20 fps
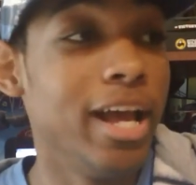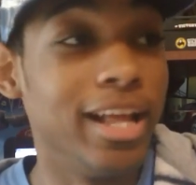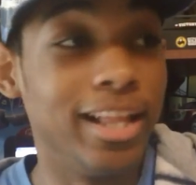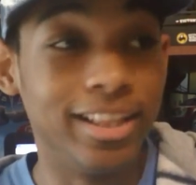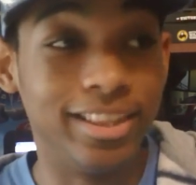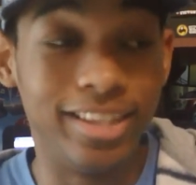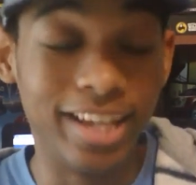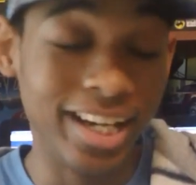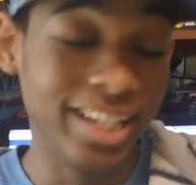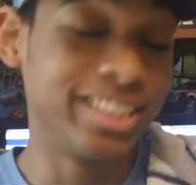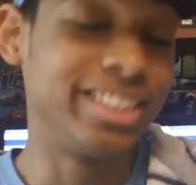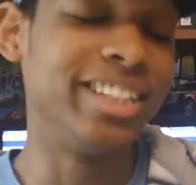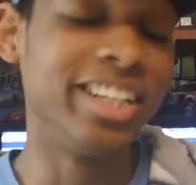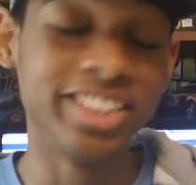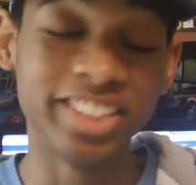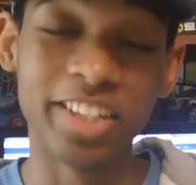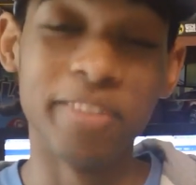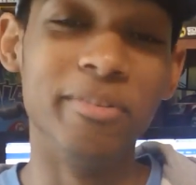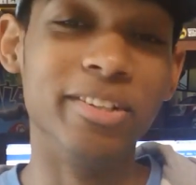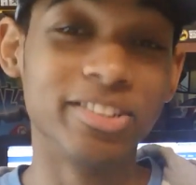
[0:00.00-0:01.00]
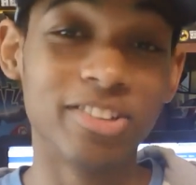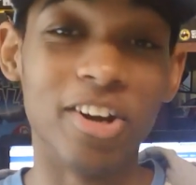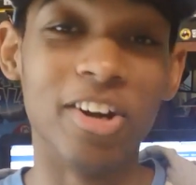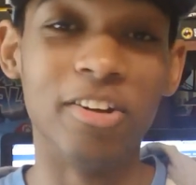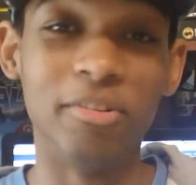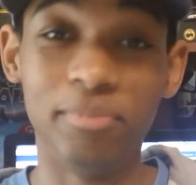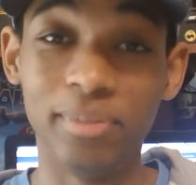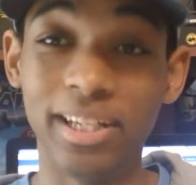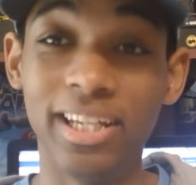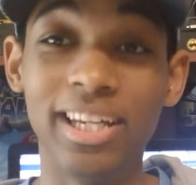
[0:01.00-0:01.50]
This system is
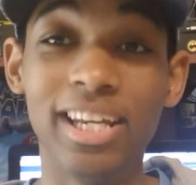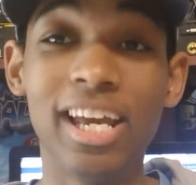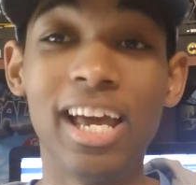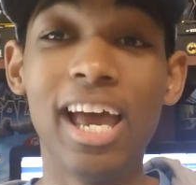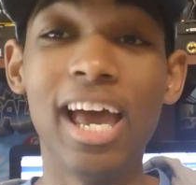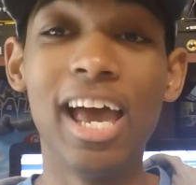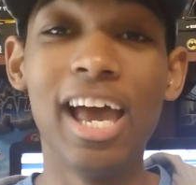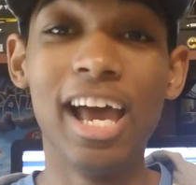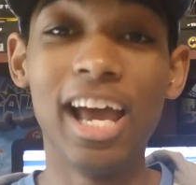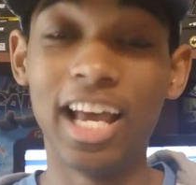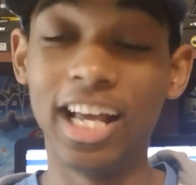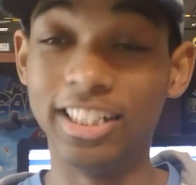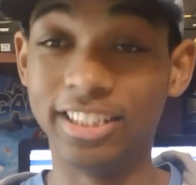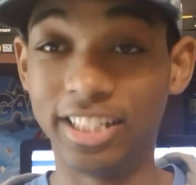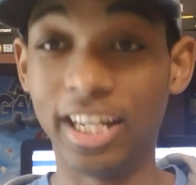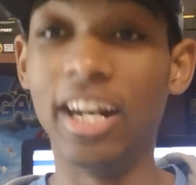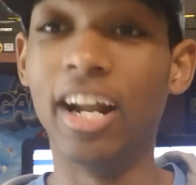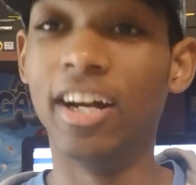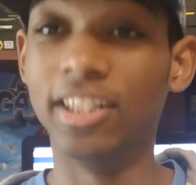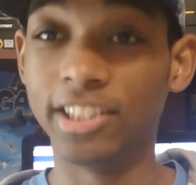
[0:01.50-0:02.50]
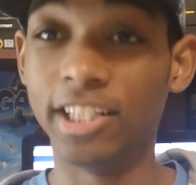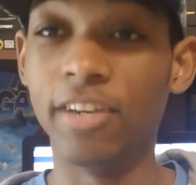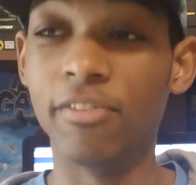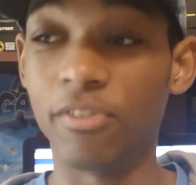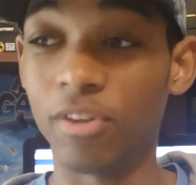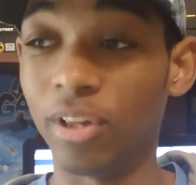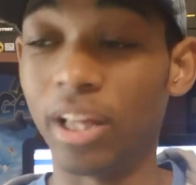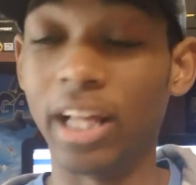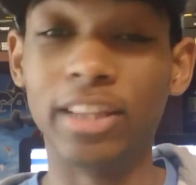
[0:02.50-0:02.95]
gonna be a 10 out of 10 for you.